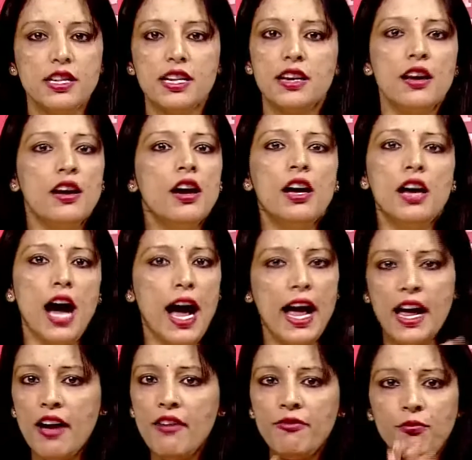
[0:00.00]
See,
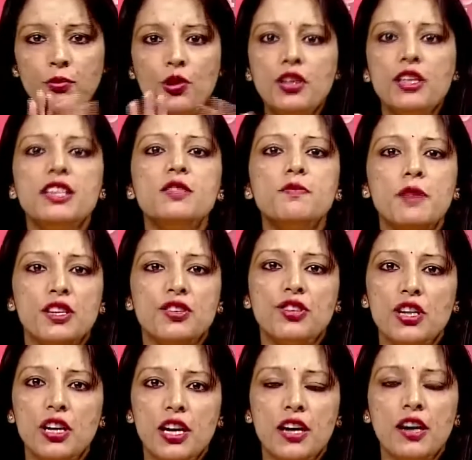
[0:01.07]
I have put this
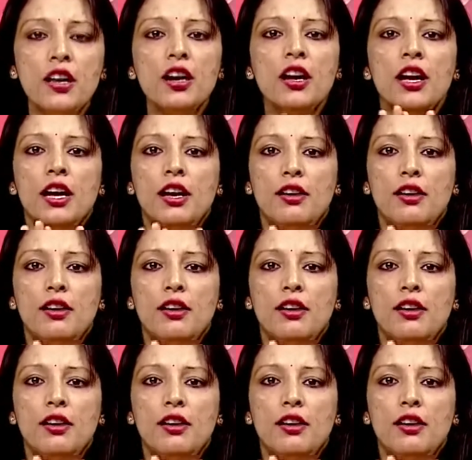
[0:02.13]
picture here